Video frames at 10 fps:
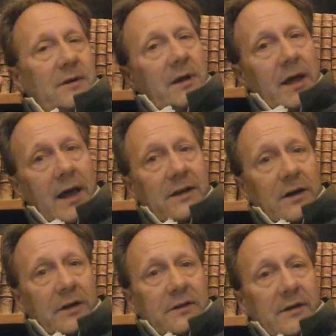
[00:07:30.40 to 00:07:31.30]

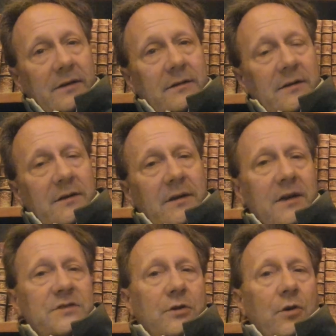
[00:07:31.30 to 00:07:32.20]
Headhunting,
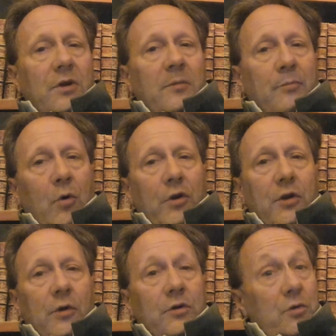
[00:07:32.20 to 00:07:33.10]
as occurred in
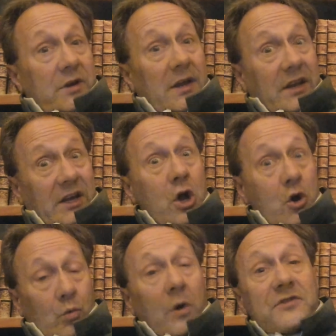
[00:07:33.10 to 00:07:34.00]
Borneo and New Guinea,
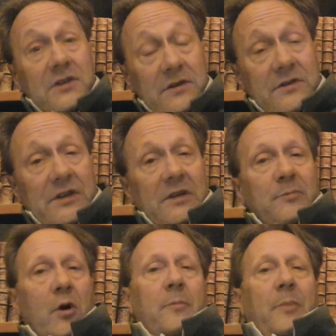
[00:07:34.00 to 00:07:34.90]
was indeed
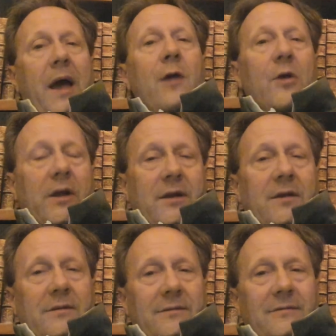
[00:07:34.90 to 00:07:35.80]
barbaric.
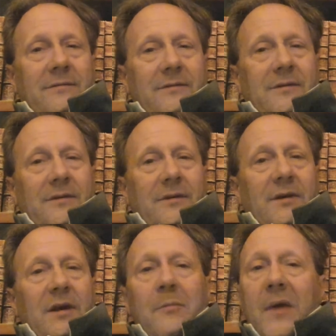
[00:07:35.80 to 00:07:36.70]

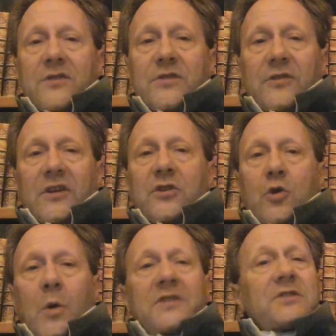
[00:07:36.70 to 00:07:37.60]
Imagining that
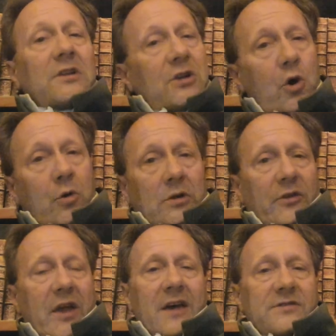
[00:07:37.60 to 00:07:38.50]
Quetzalcoatl,
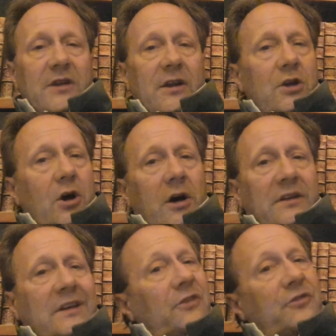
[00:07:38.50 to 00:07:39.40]
the Aztec god,
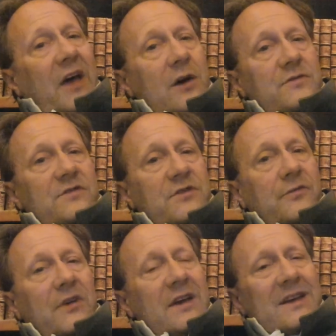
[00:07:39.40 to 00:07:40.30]
needed thousands
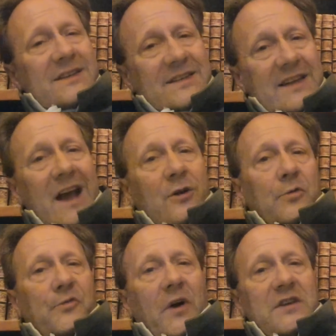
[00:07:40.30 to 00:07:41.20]
of
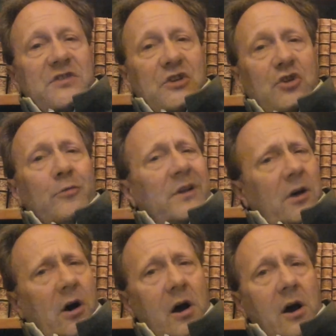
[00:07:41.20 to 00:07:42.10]
sacrificed human
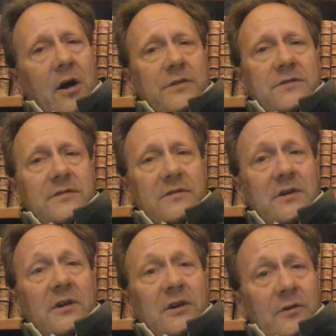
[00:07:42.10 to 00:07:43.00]
hearts
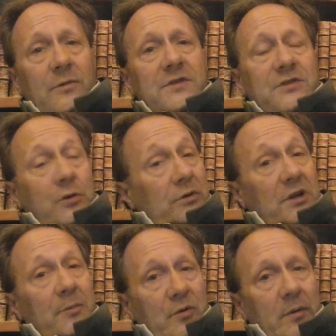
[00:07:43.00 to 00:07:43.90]
was certainly
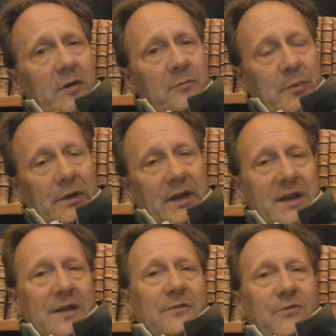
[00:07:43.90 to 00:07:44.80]
a primitive
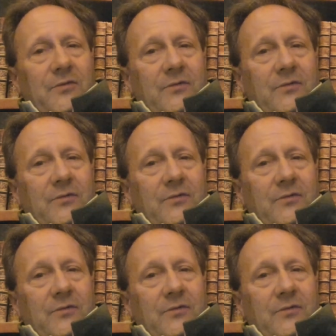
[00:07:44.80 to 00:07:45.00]
belief.